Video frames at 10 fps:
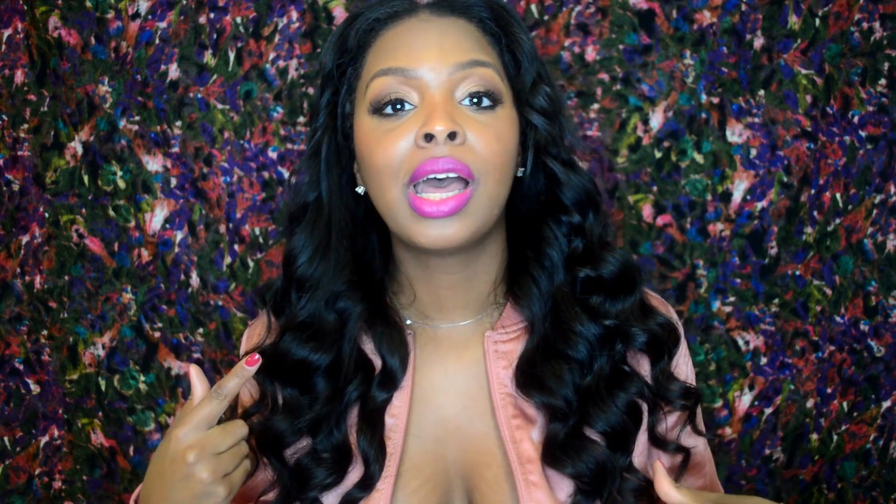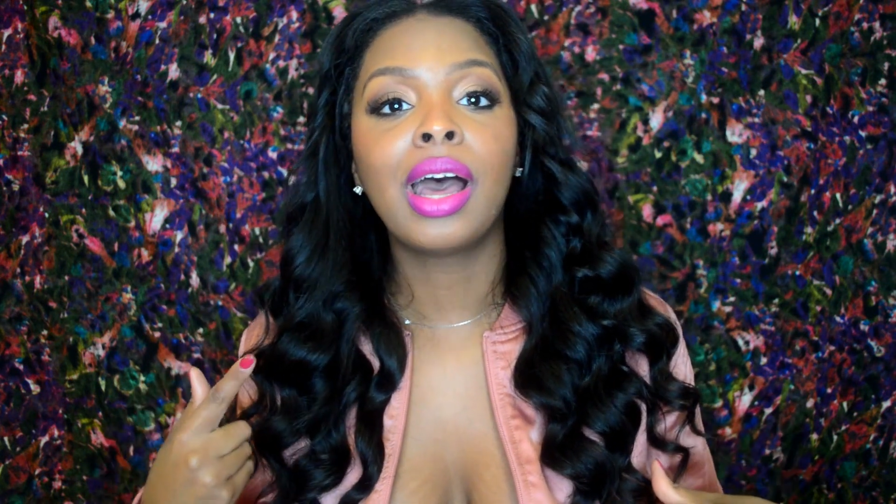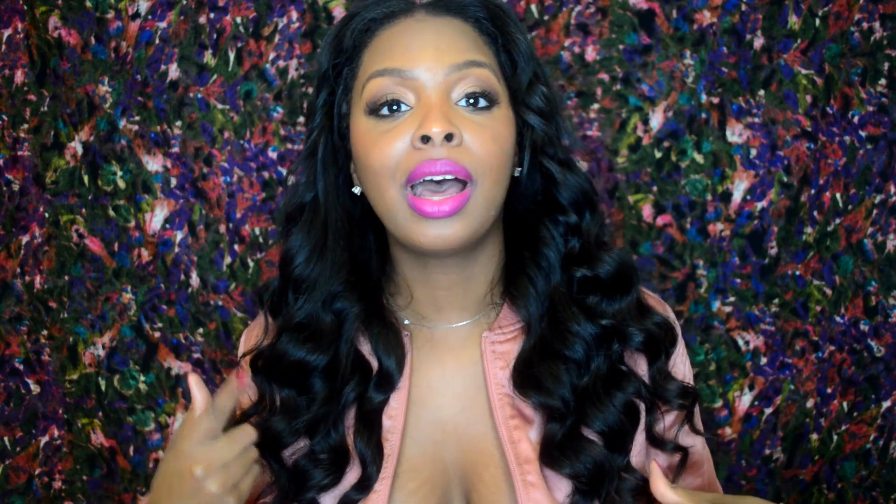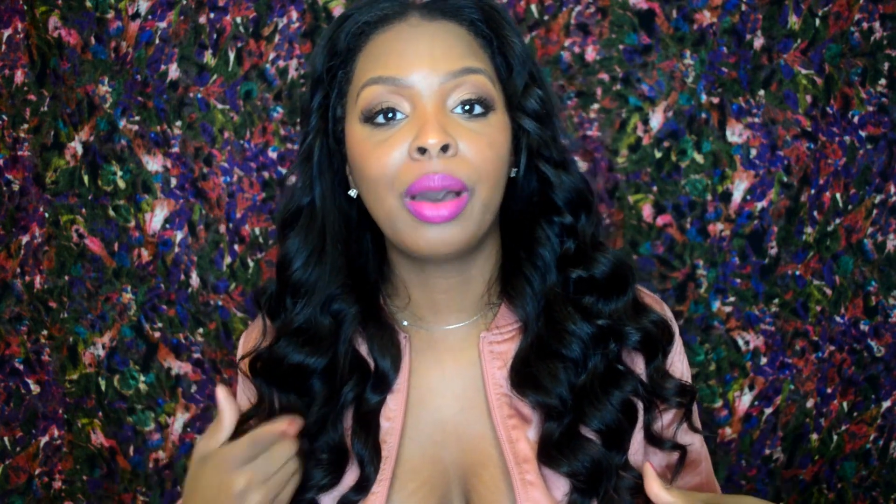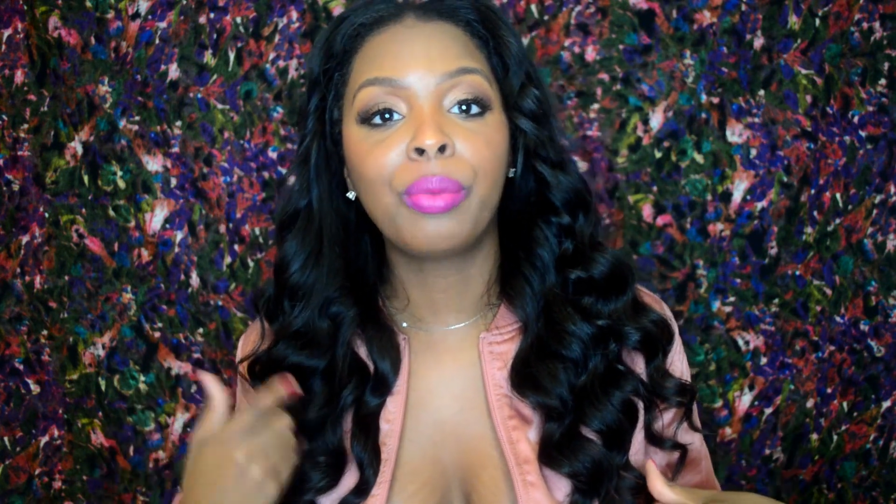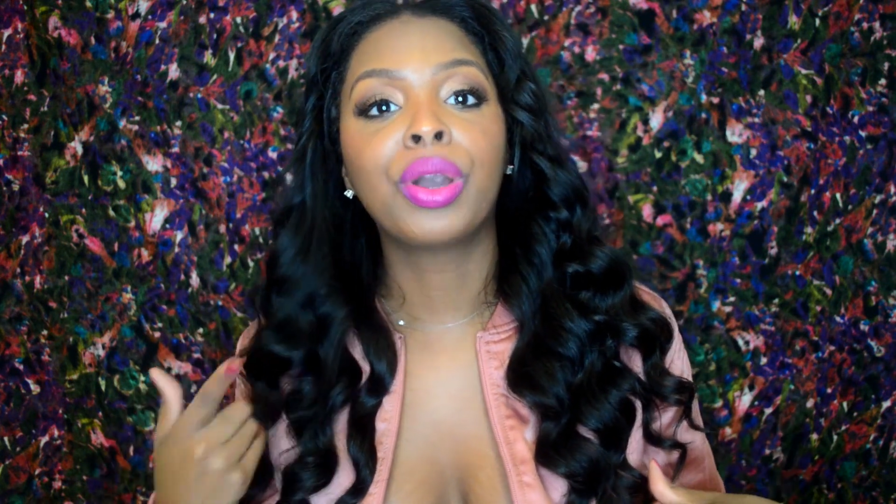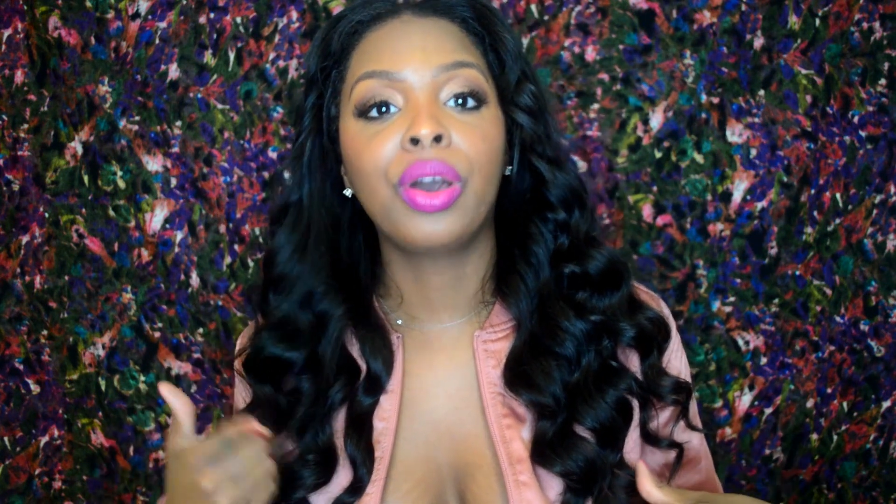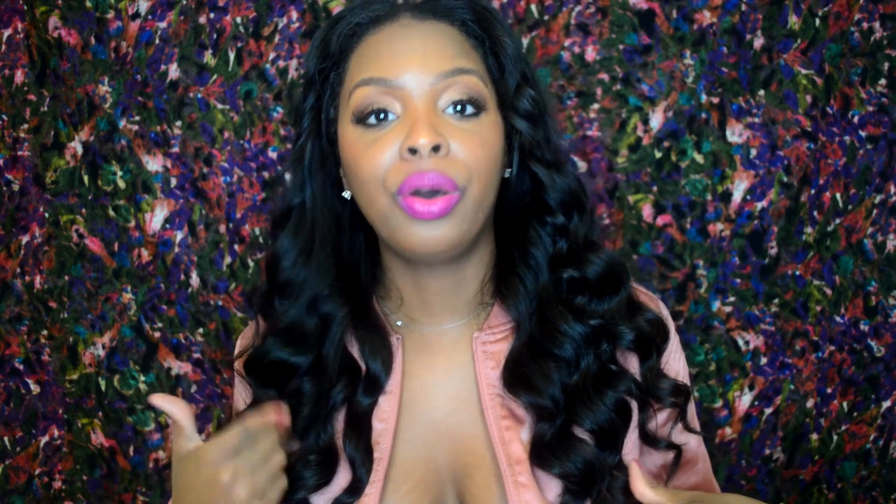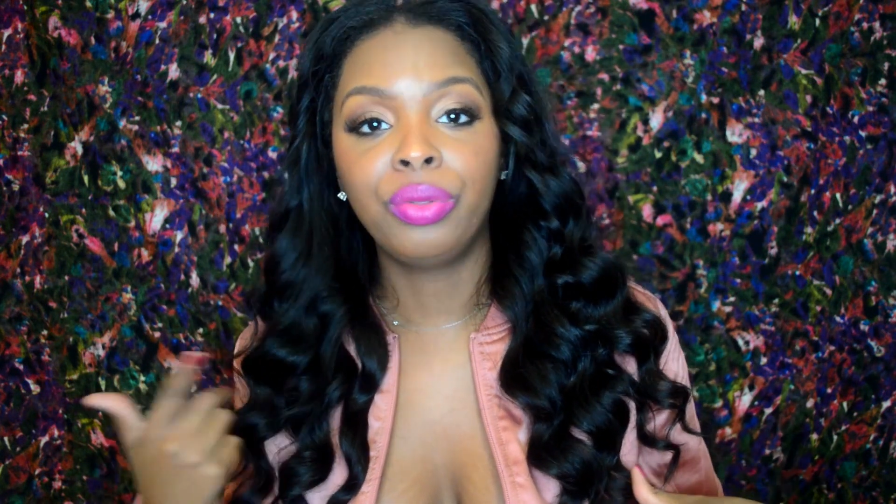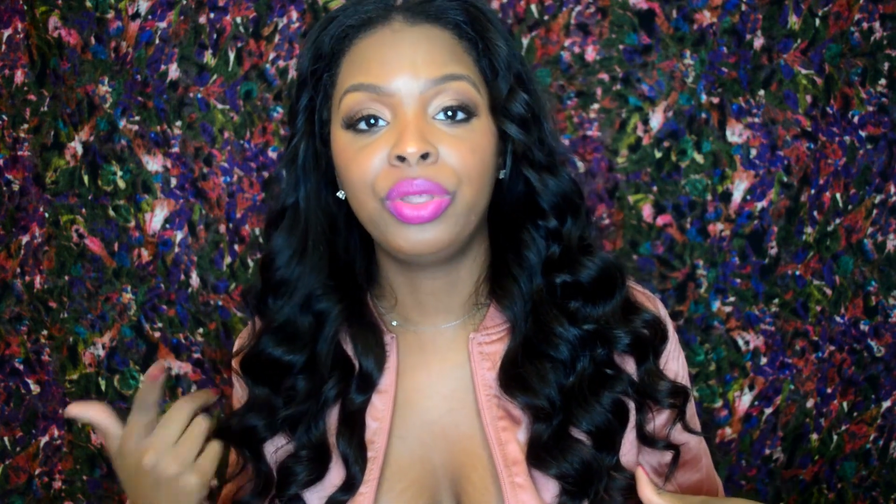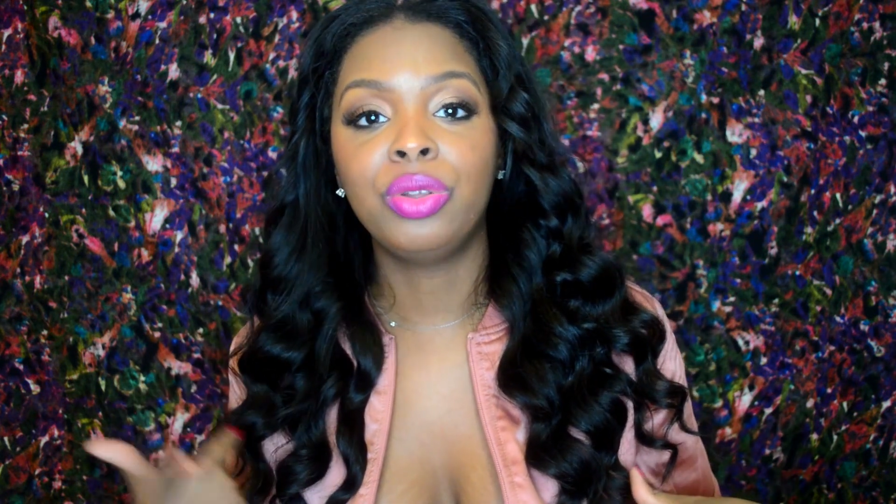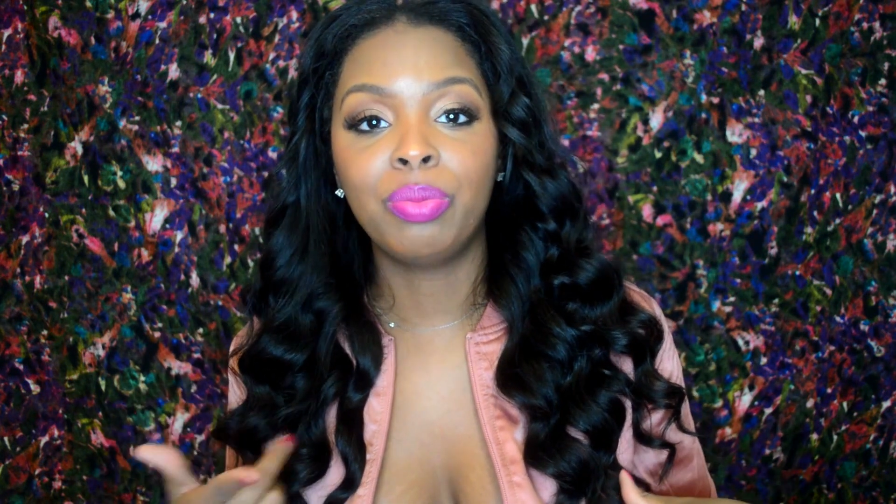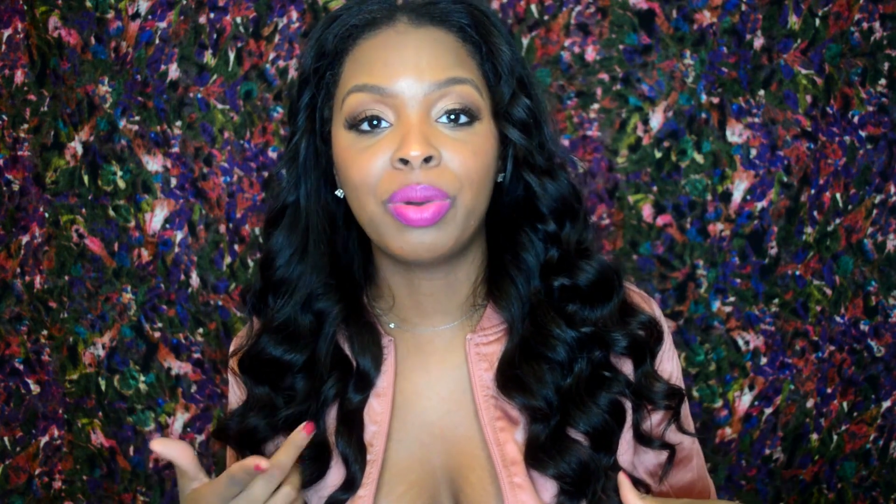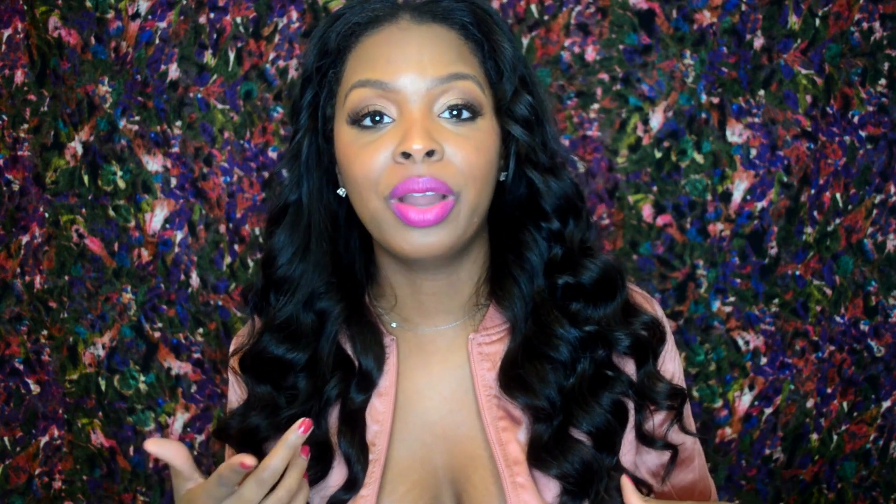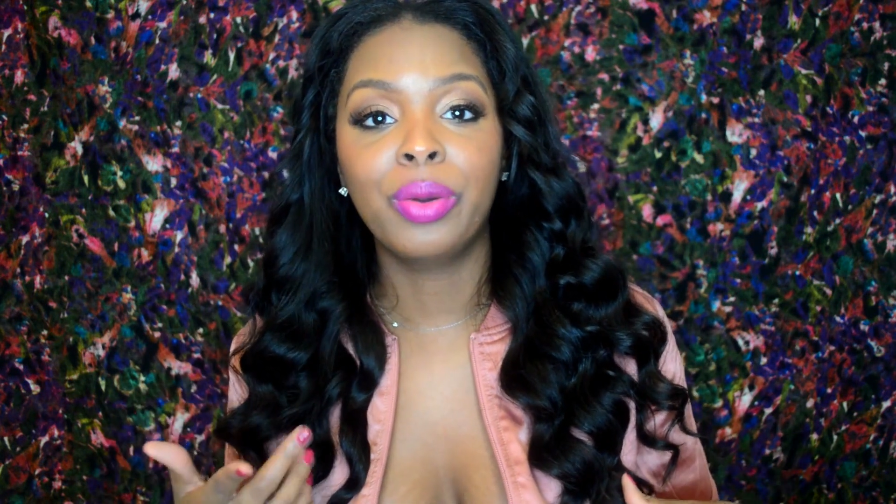I would go the
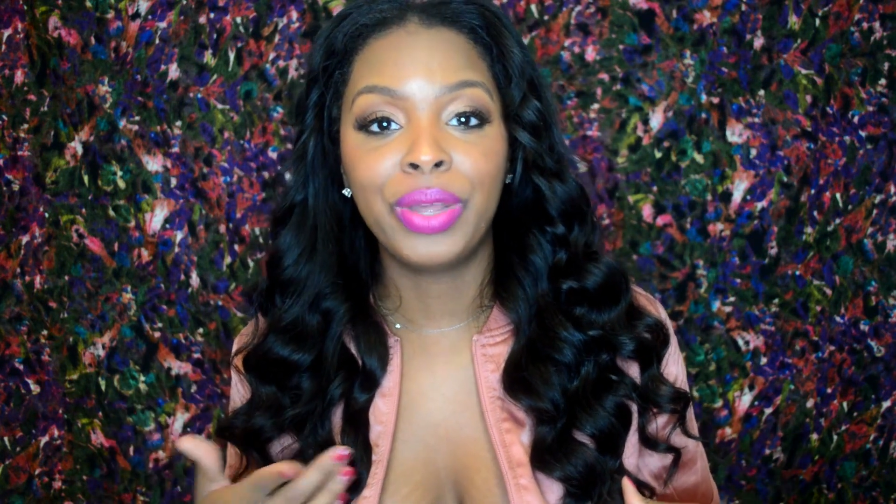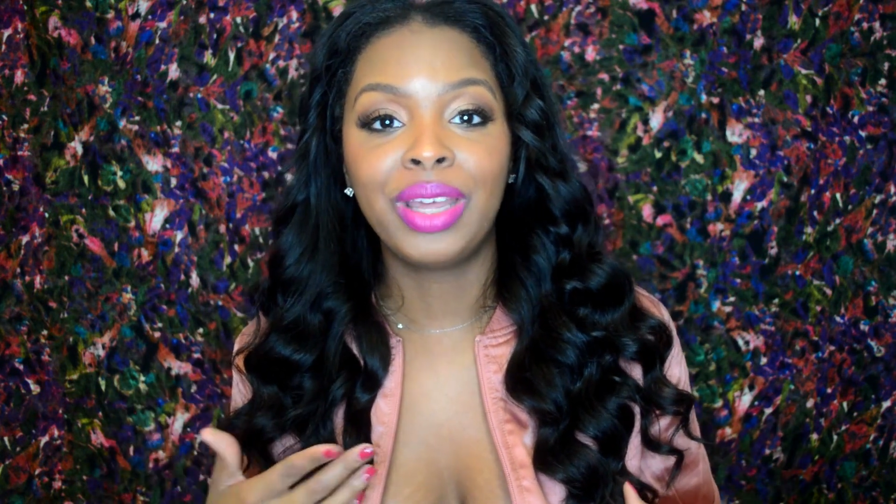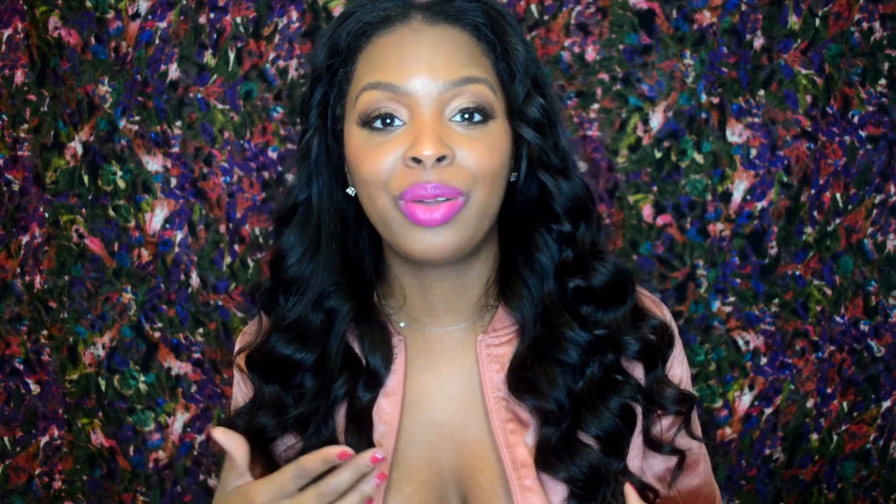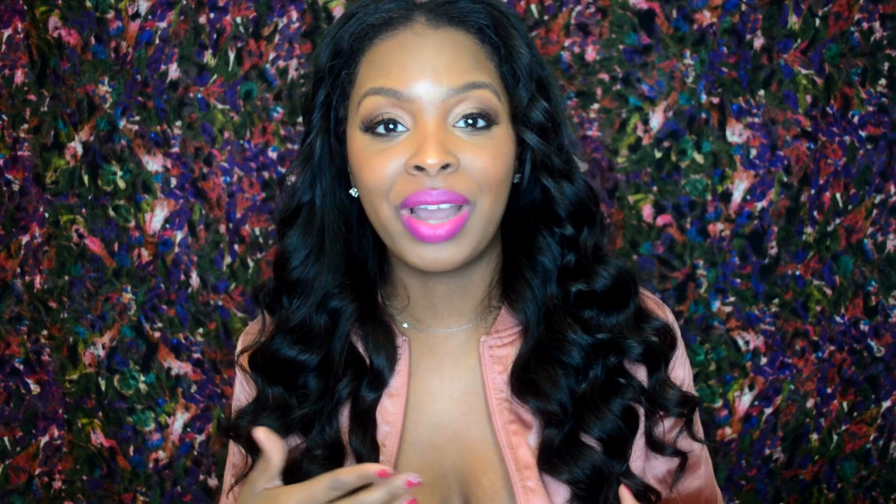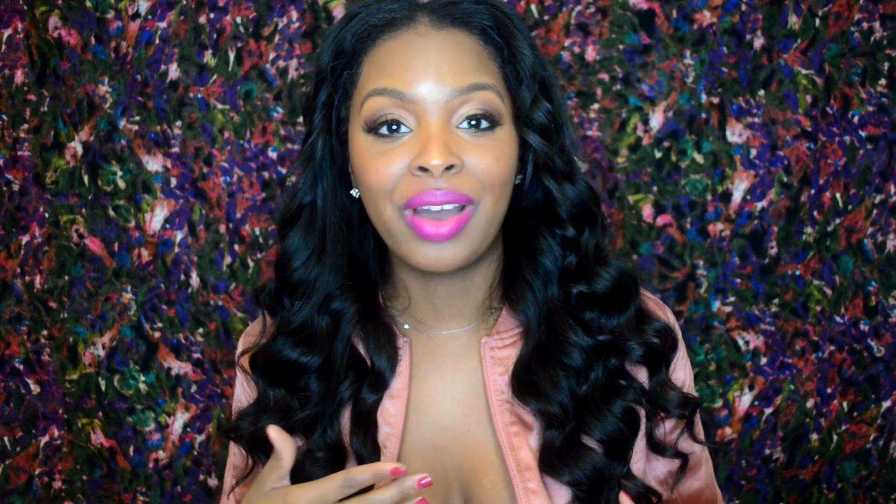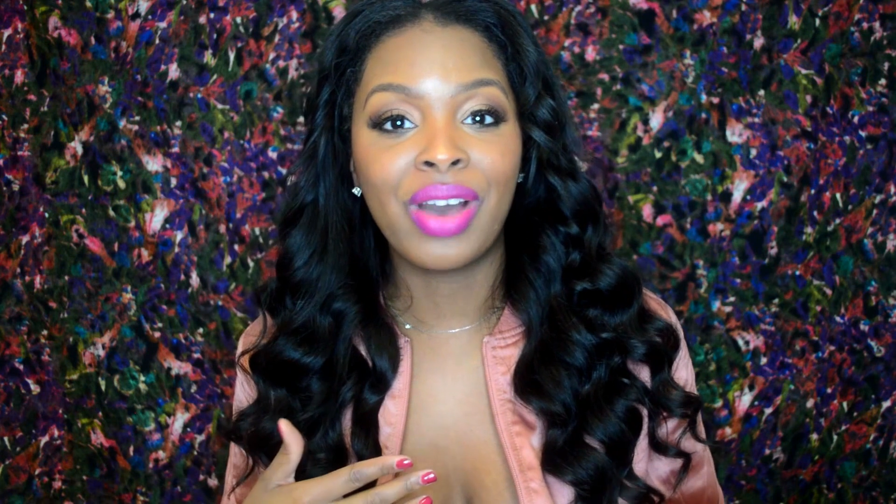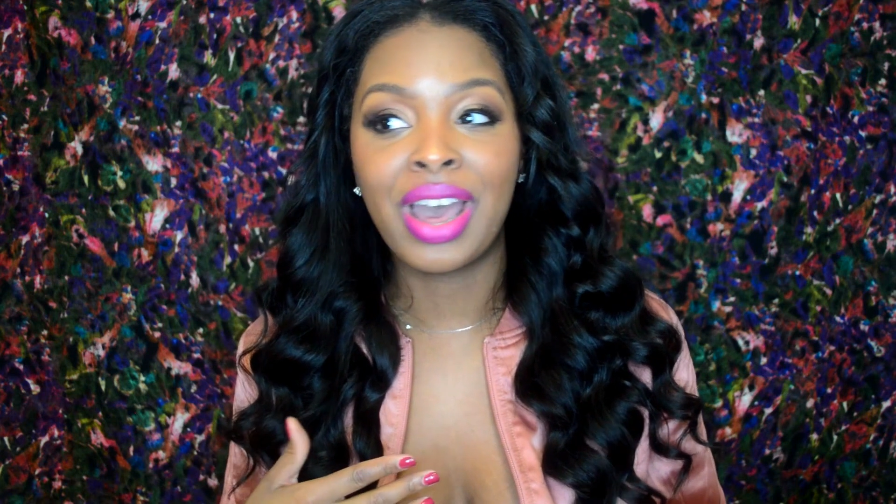U-Part wig route.